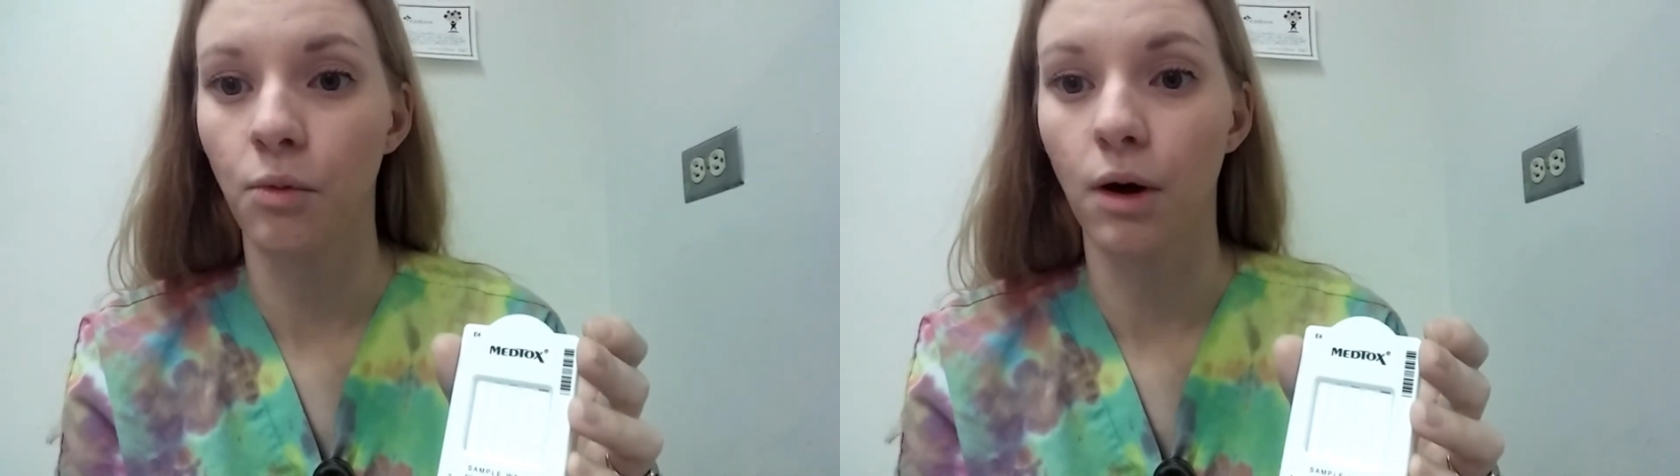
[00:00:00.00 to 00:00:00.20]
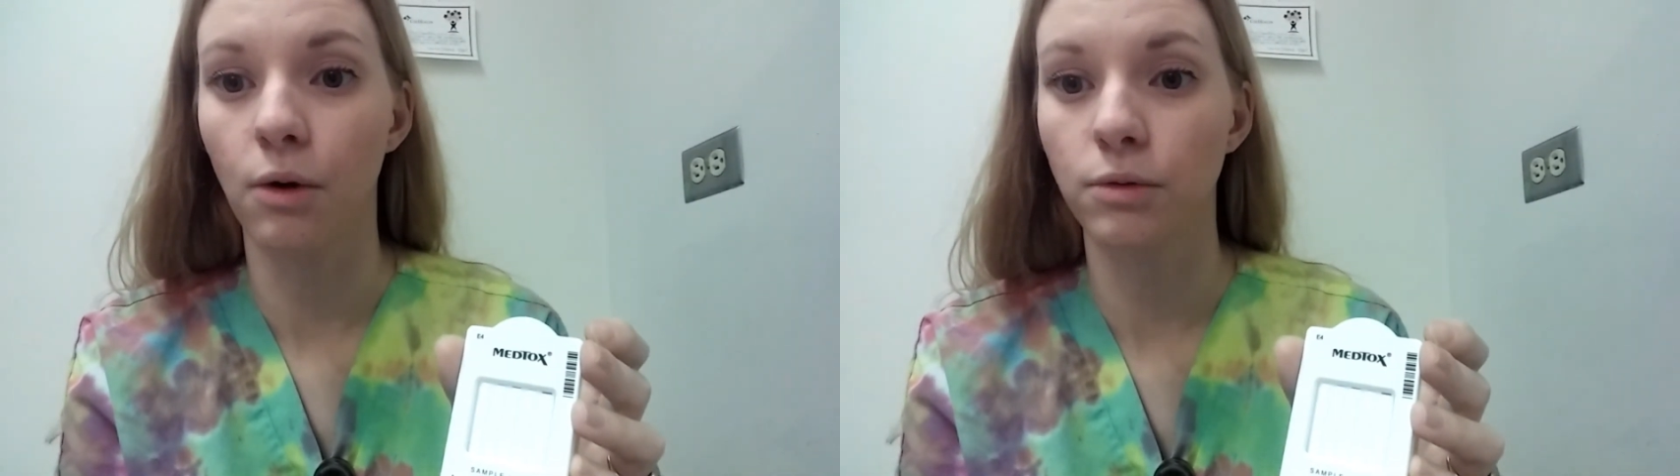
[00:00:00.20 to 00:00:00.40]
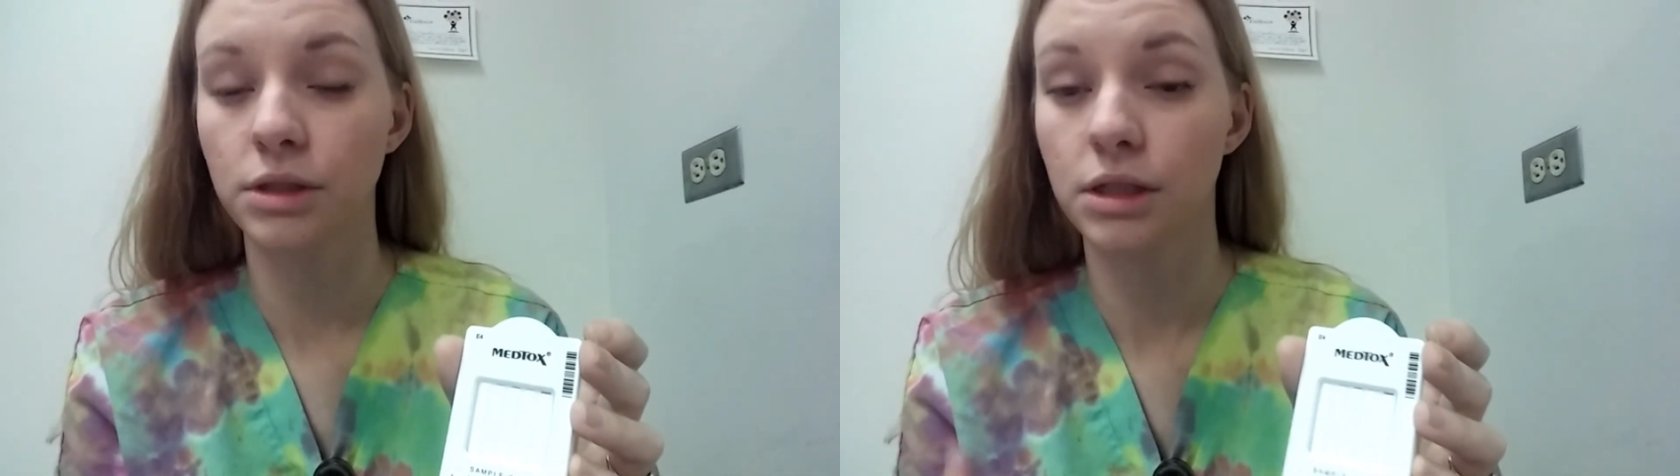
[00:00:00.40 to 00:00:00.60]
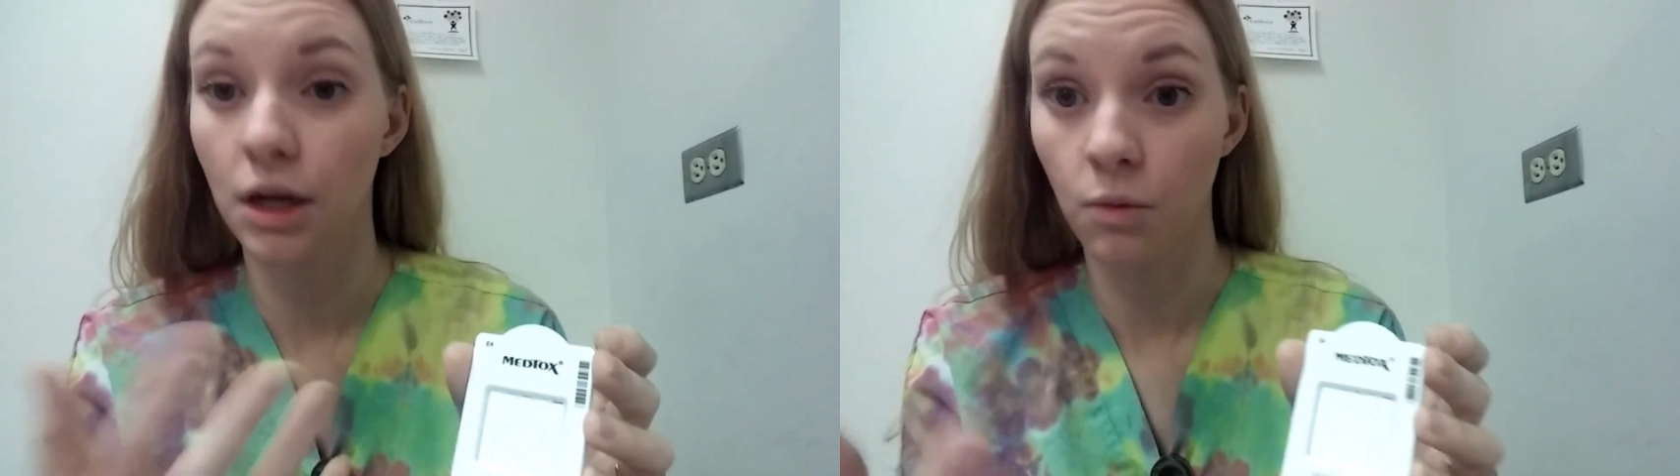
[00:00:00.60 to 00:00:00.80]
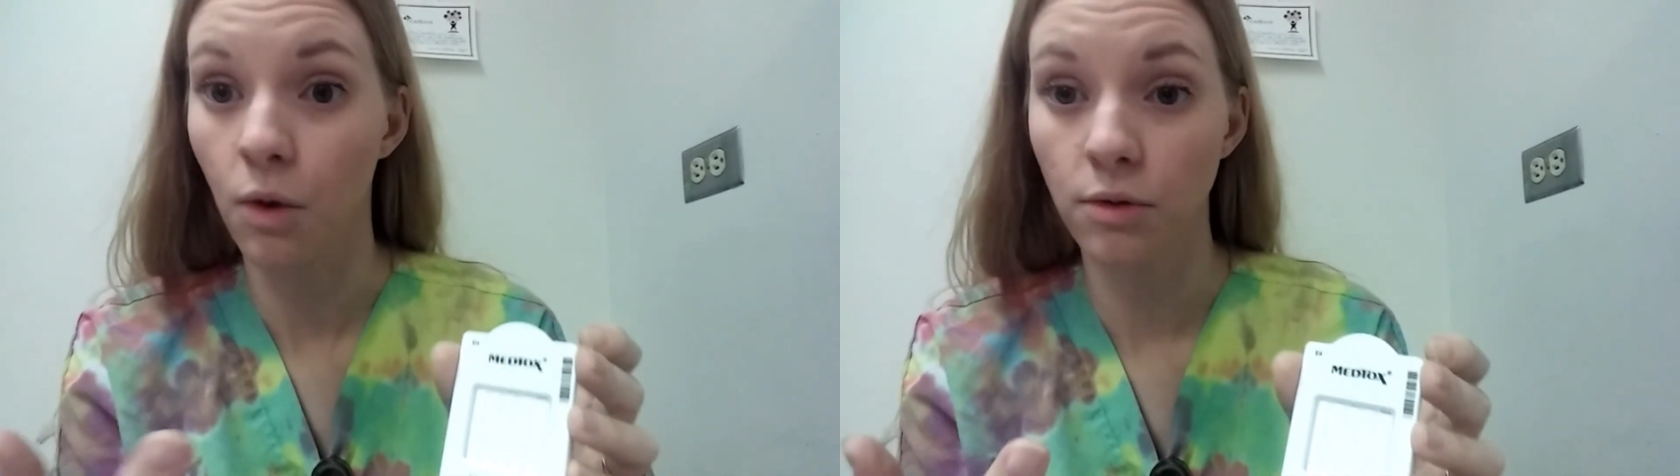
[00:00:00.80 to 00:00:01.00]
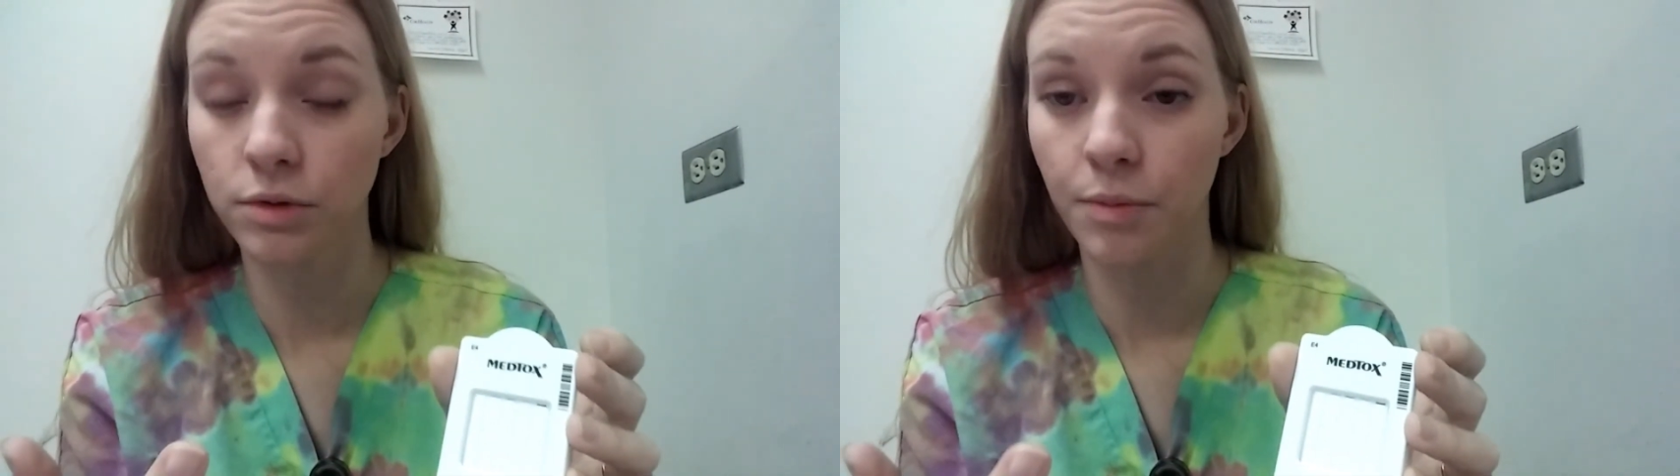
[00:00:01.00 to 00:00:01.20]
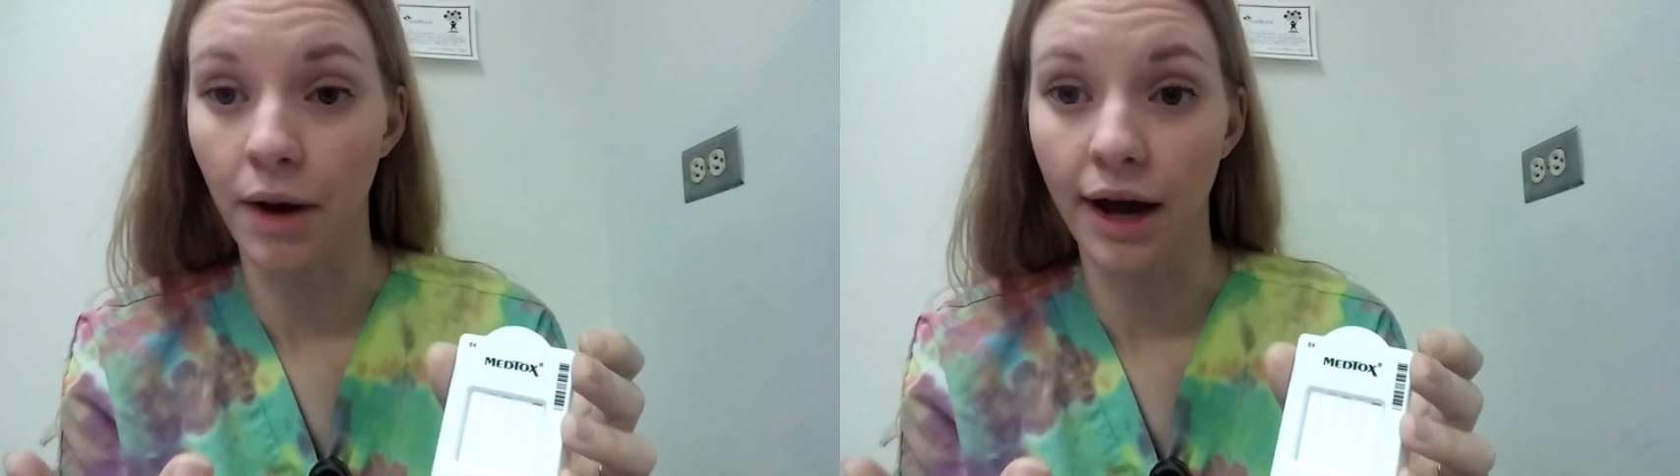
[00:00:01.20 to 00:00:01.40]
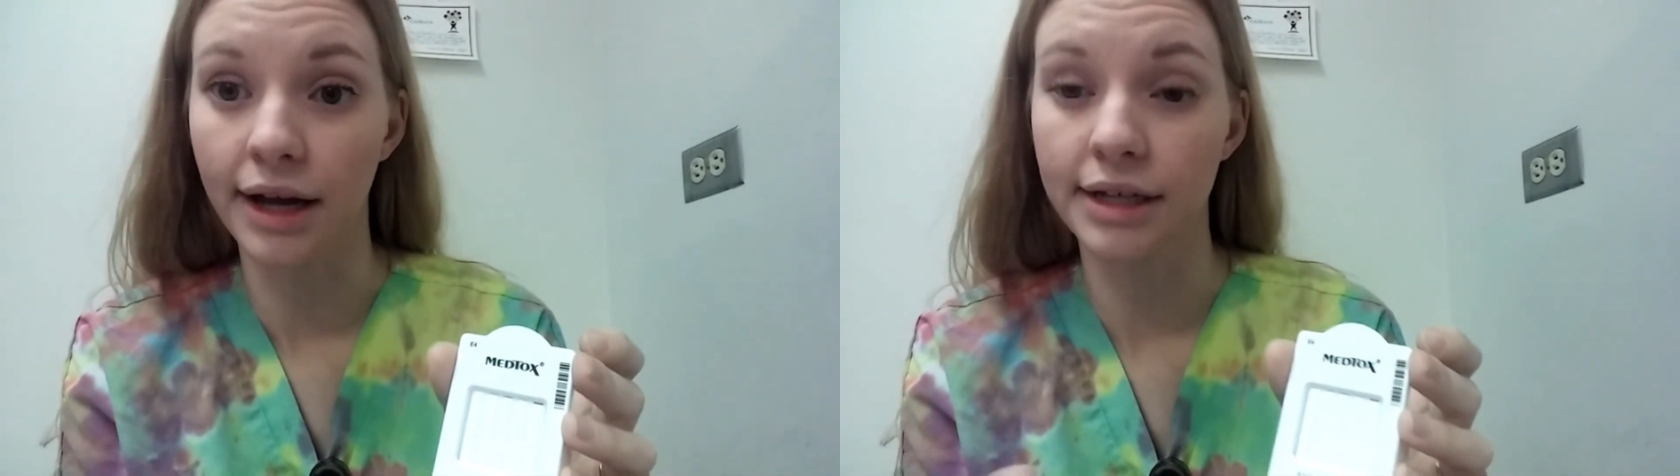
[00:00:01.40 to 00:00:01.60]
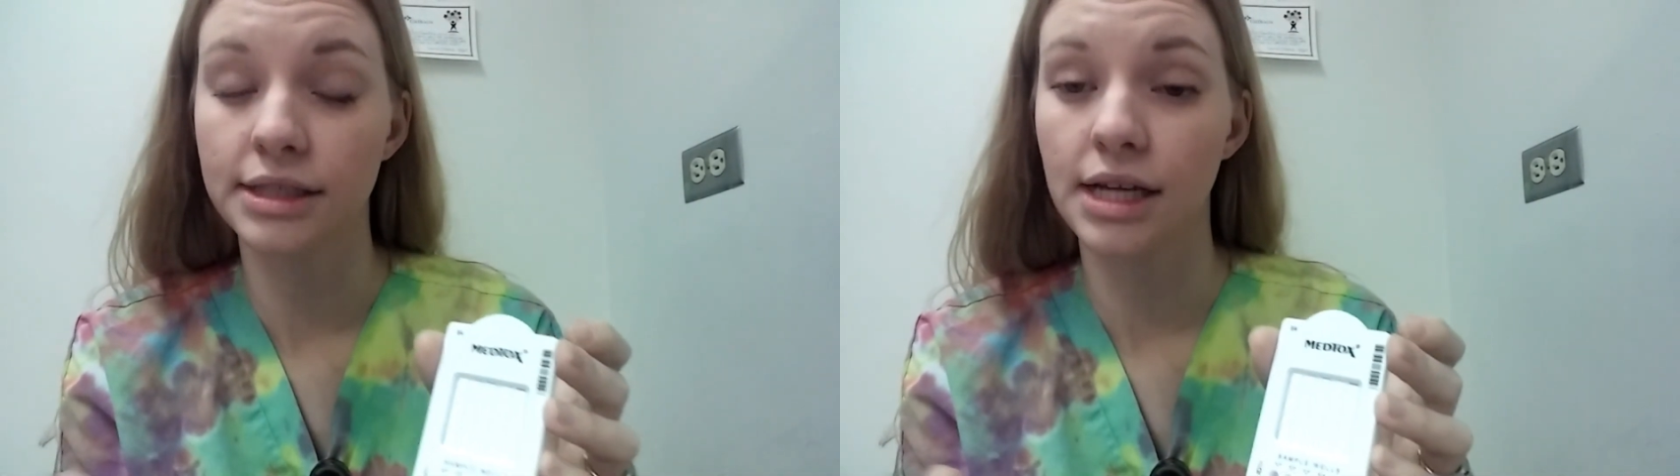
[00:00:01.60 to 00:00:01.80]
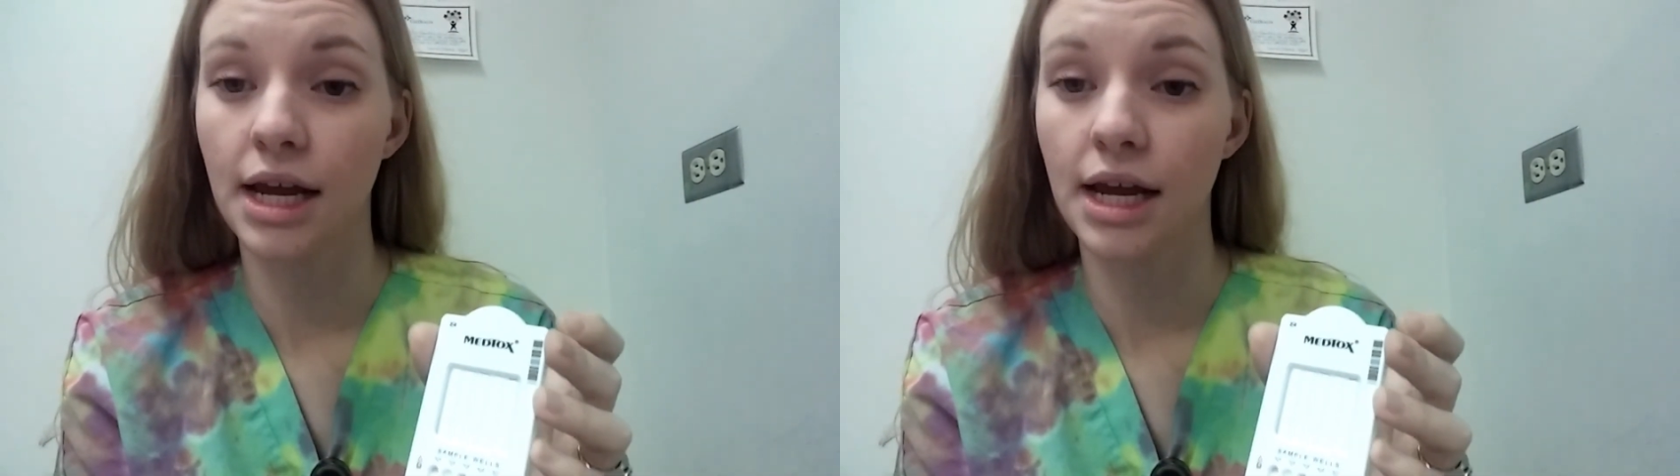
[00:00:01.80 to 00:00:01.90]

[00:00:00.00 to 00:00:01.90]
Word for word: won't bind,